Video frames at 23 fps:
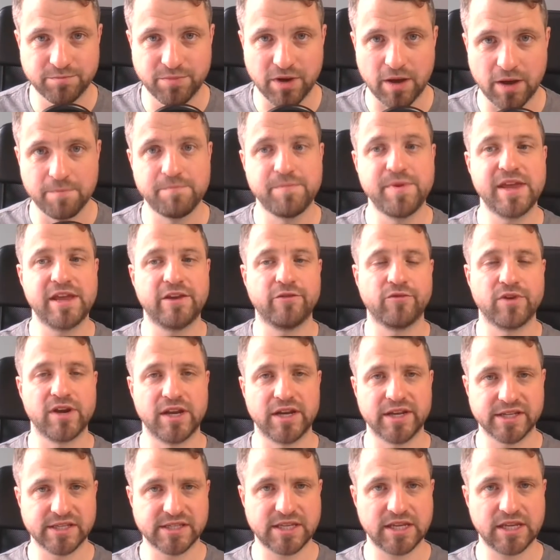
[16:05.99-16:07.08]
but being
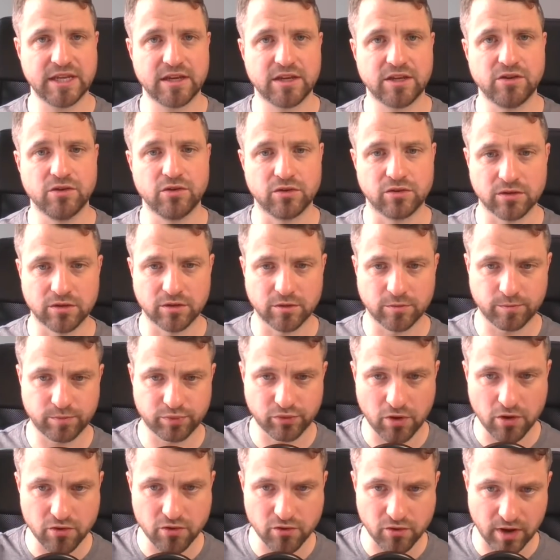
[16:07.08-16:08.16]
realistic, your
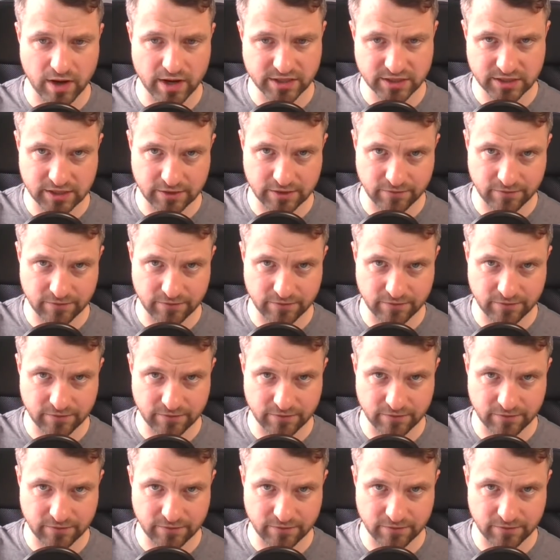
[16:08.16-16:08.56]
progress,